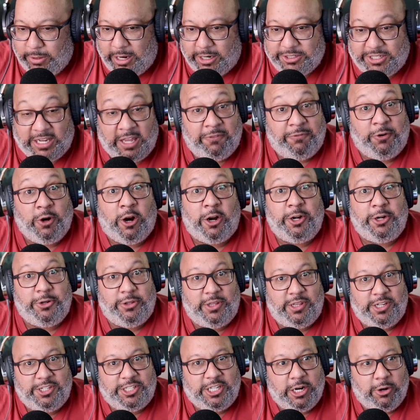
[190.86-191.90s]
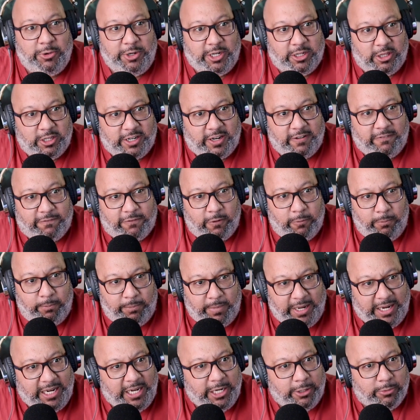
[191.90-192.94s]
If you are new to the show and you're looking for
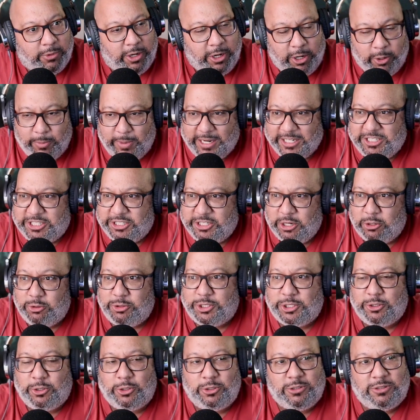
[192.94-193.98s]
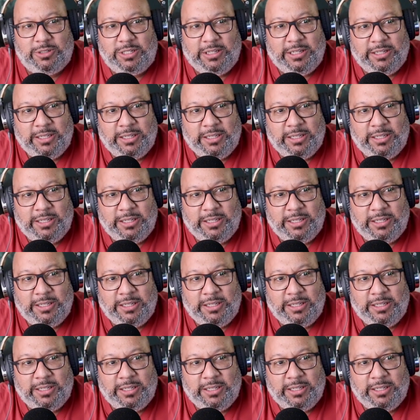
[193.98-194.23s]
me and you want to know my social